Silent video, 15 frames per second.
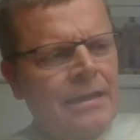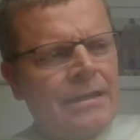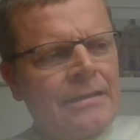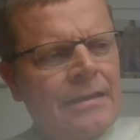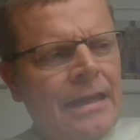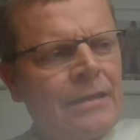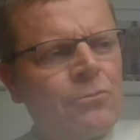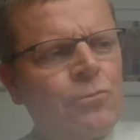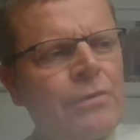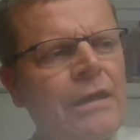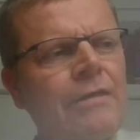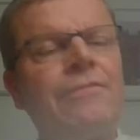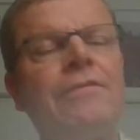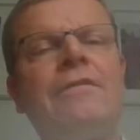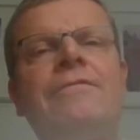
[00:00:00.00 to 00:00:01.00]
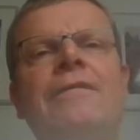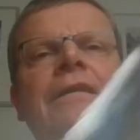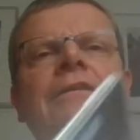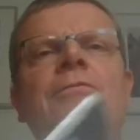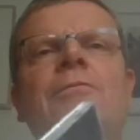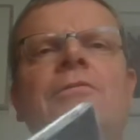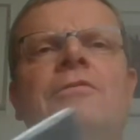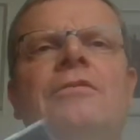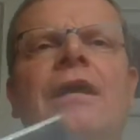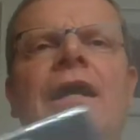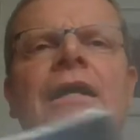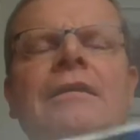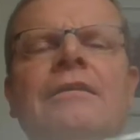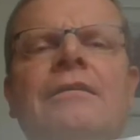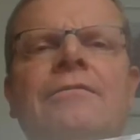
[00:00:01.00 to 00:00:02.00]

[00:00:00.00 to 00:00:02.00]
Then we have Phantom of the Night.